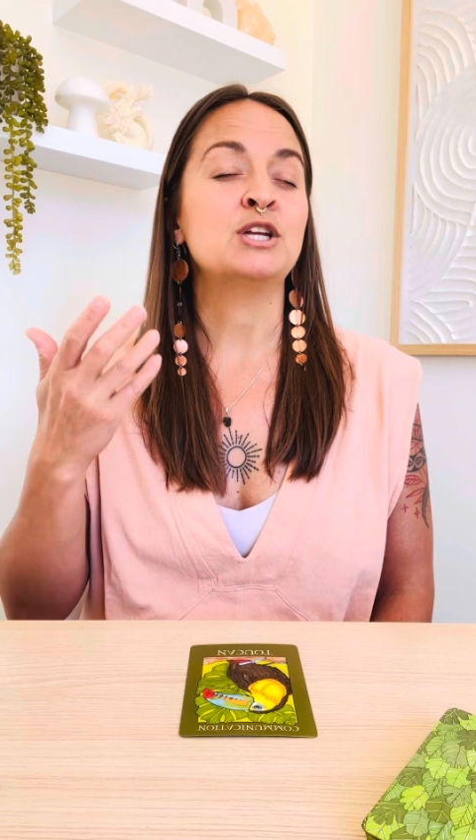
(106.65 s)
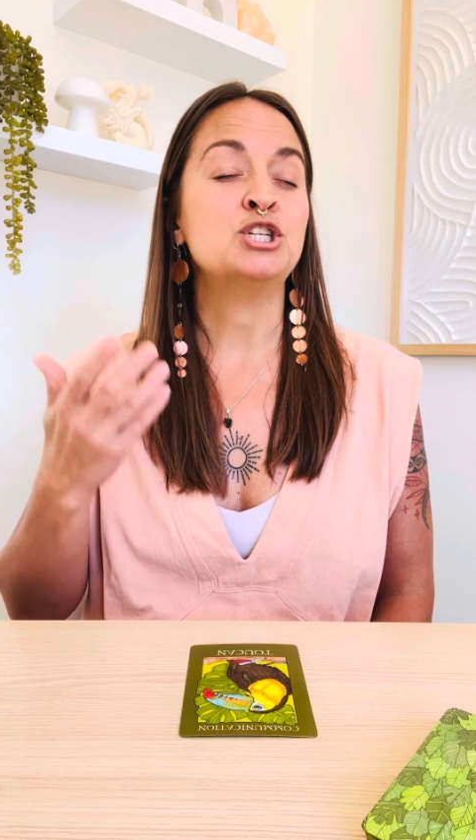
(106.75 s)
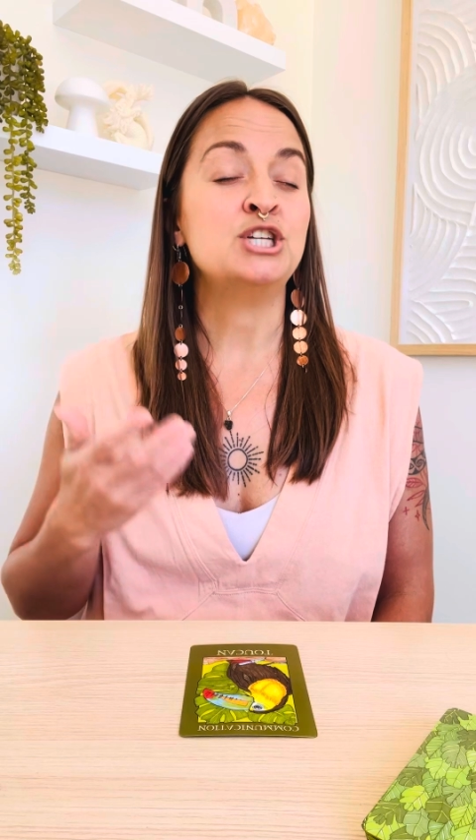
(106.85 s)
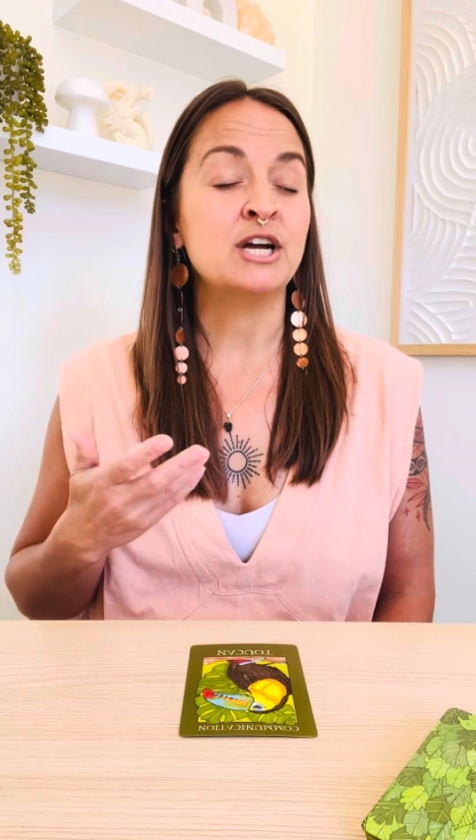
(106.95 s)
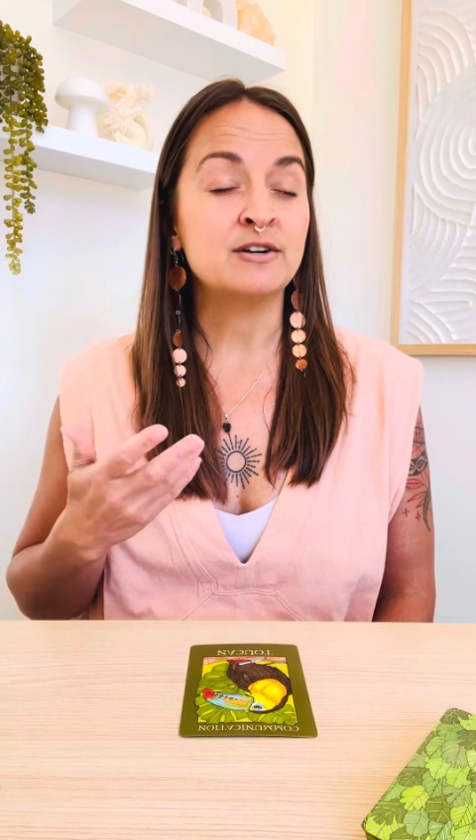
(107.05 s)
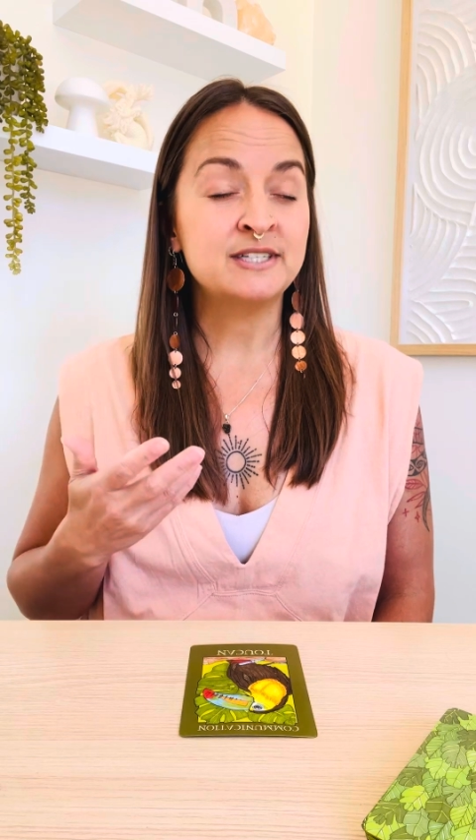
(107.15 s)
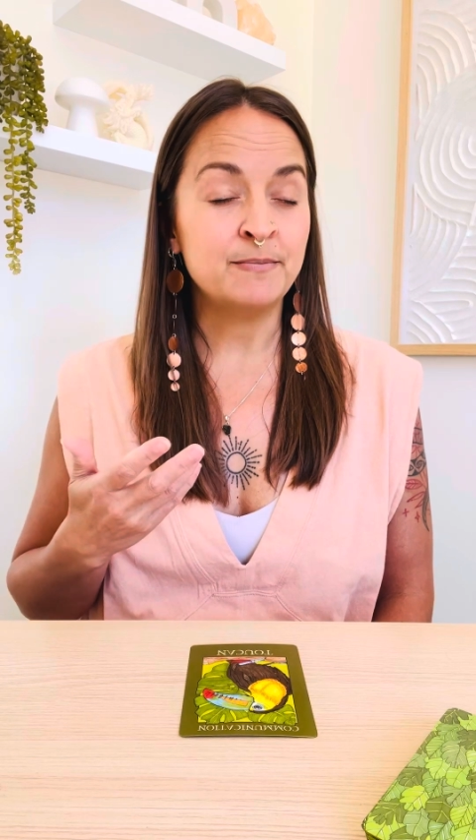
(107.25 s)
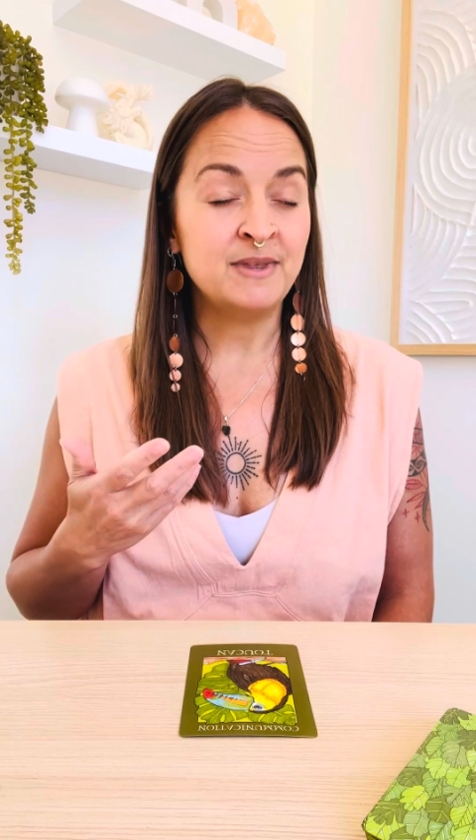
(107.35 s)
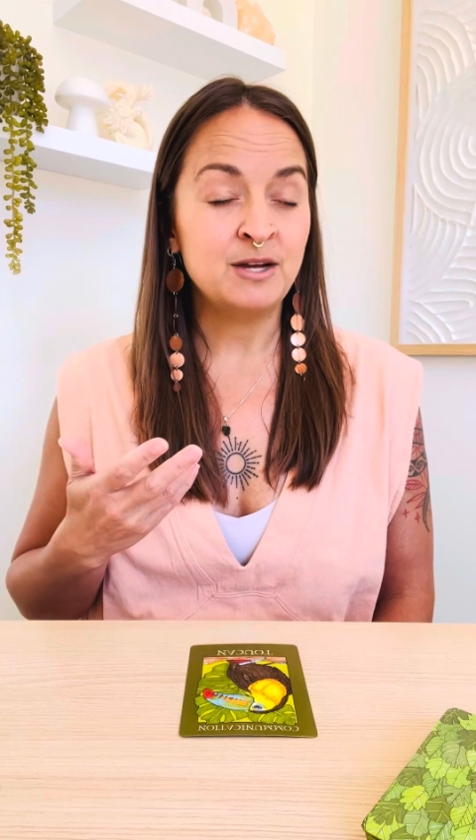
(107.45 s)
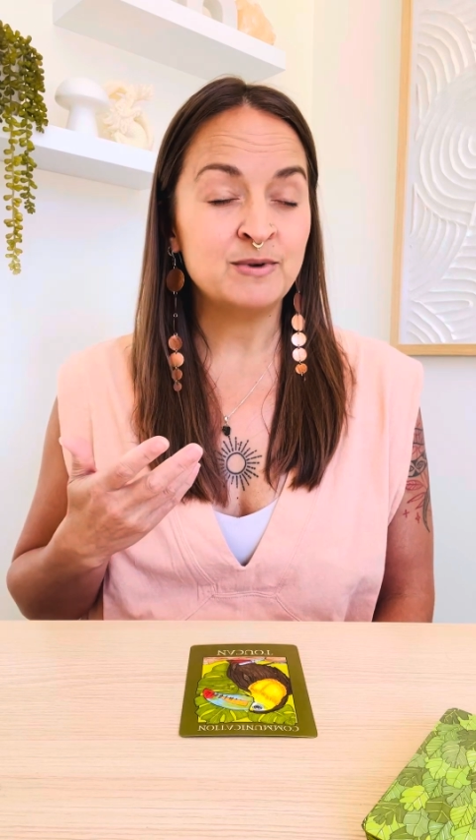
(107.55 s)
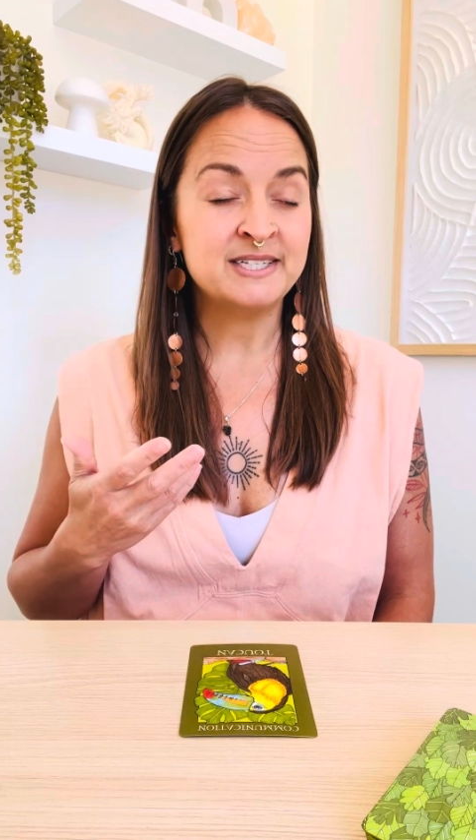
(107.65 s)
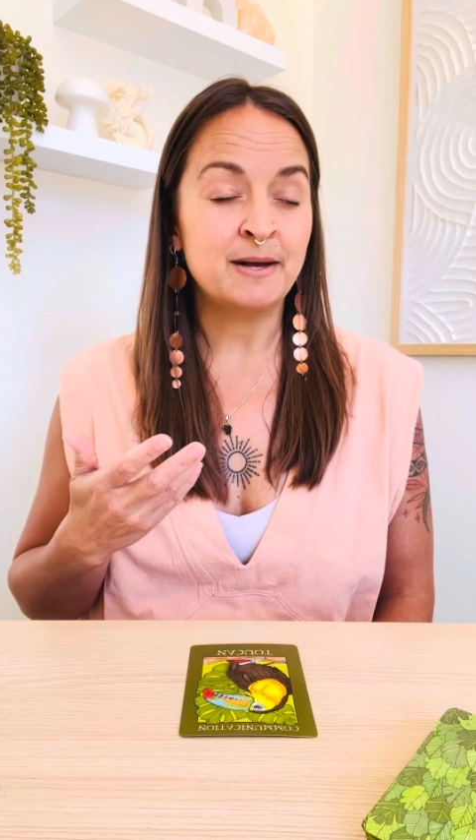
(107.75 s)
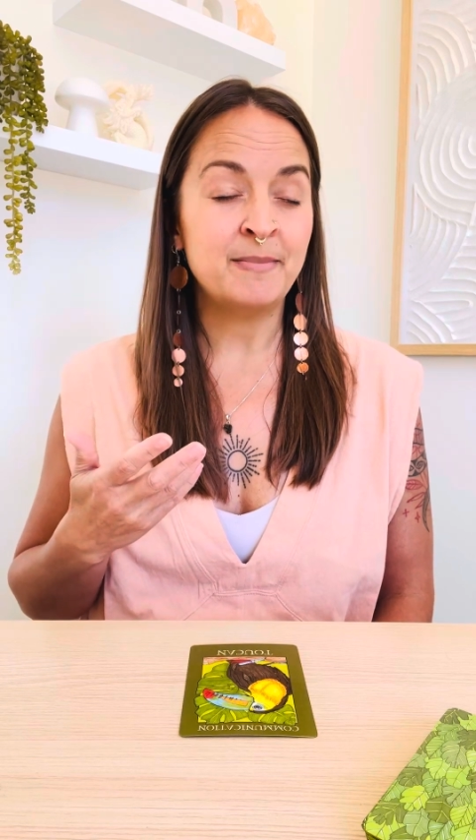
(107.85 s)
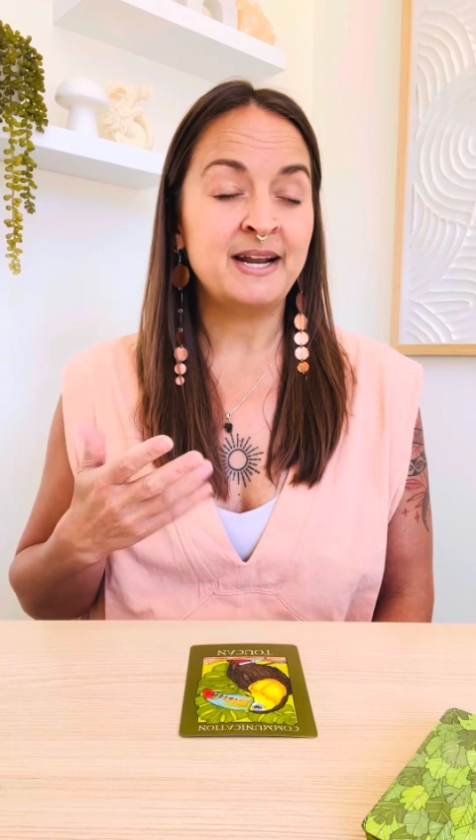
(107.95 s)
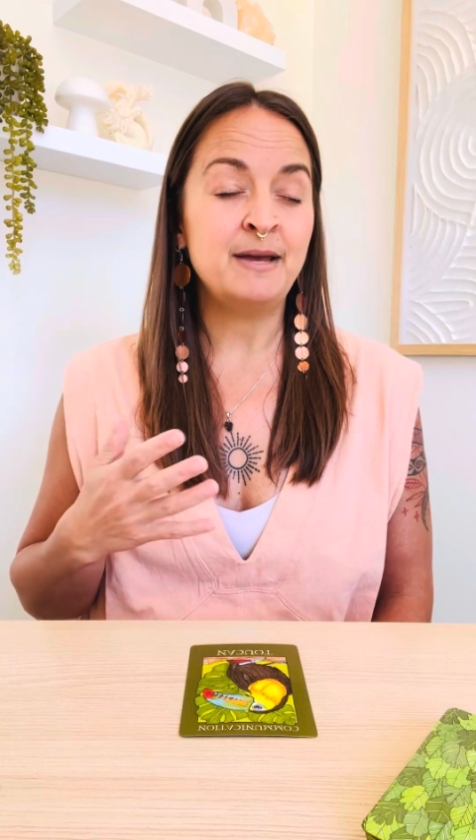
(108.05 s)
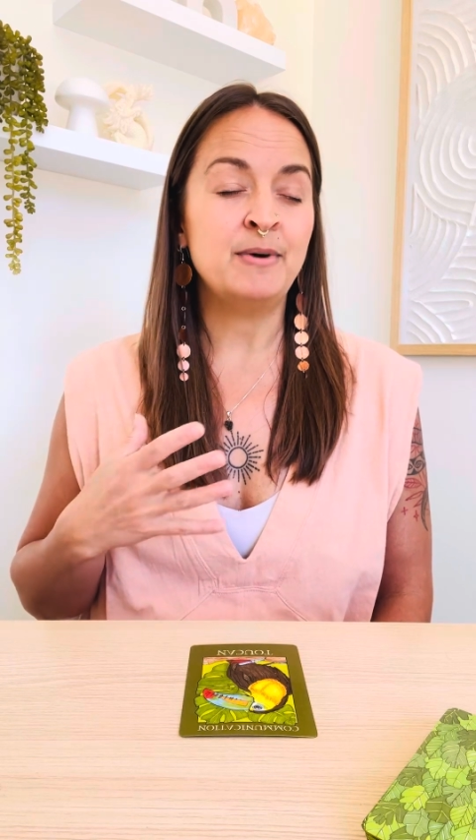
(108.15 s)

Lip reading: share something with somebody,